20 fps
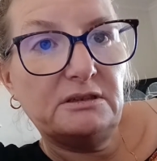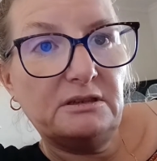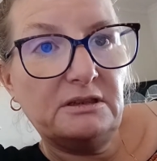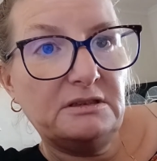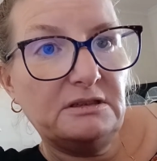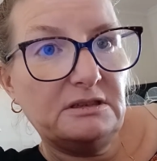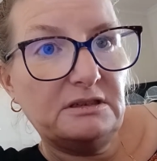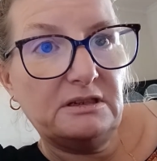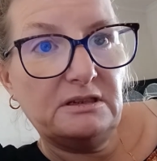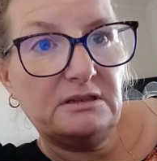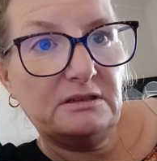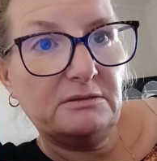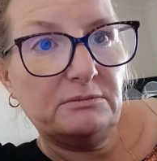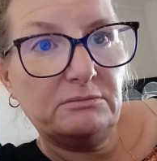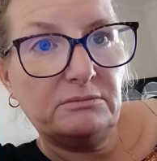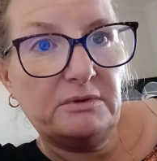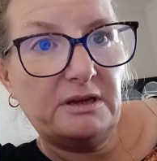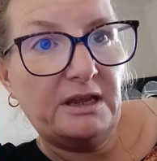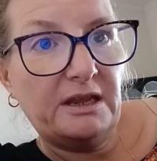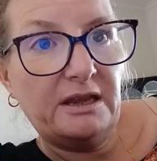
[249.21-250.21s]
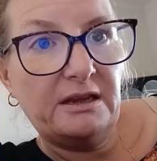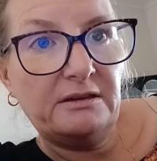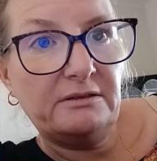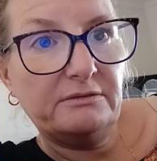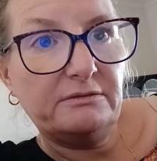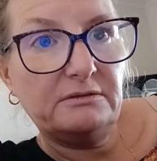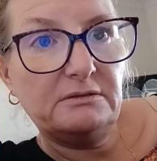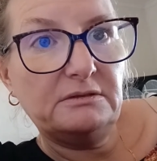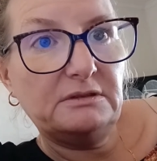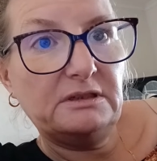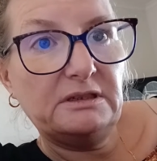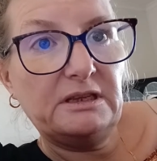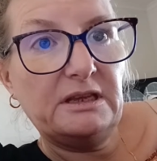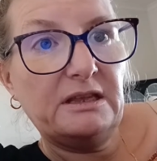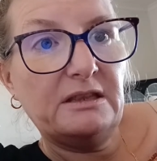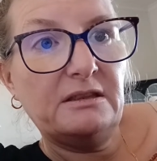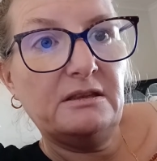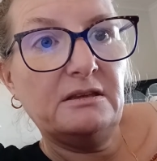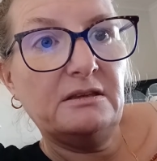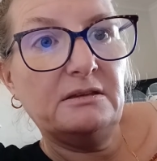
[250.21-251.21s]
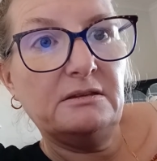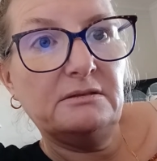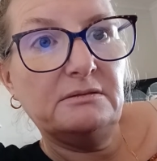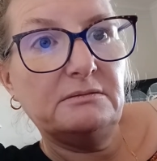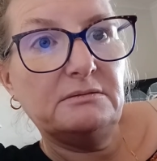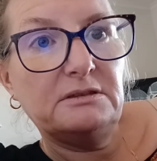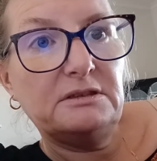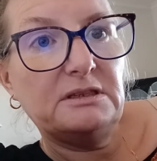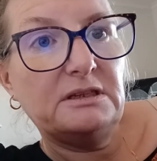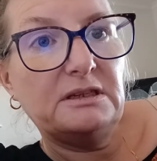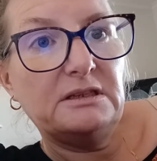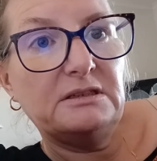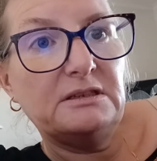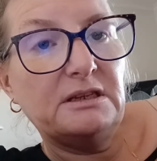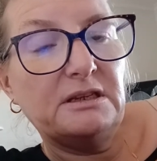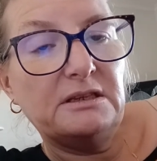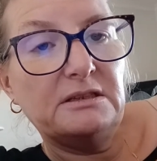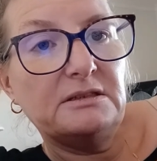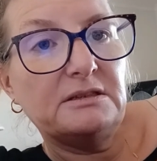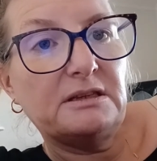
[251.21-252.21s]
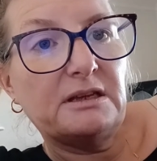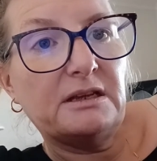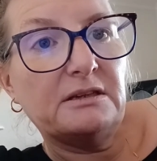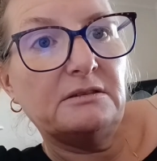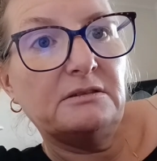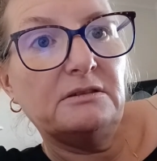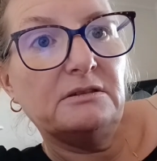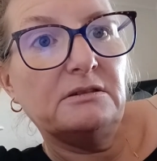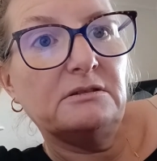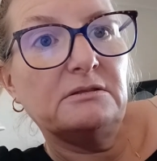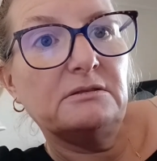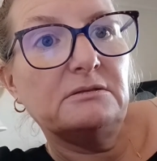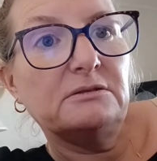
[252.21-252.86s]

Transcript: instead of waiting to get the CT scan done,